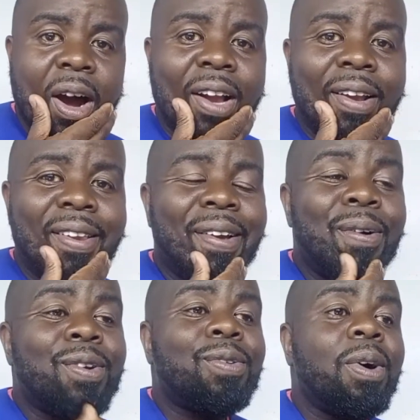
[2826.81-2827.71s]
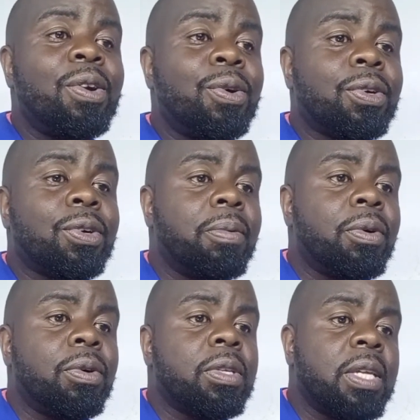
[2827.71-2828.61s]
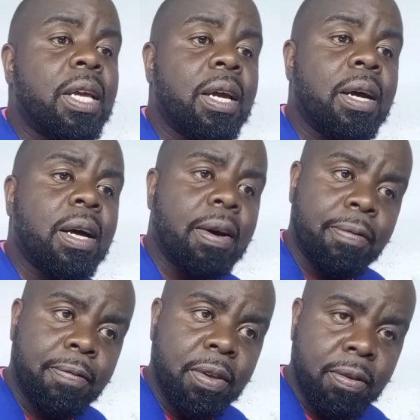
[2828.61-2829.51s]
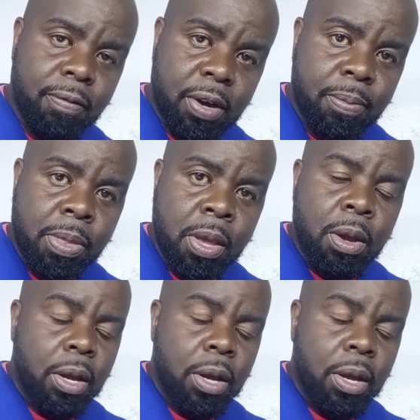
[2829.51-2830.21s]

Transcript: and they go to a doctor because they have fever.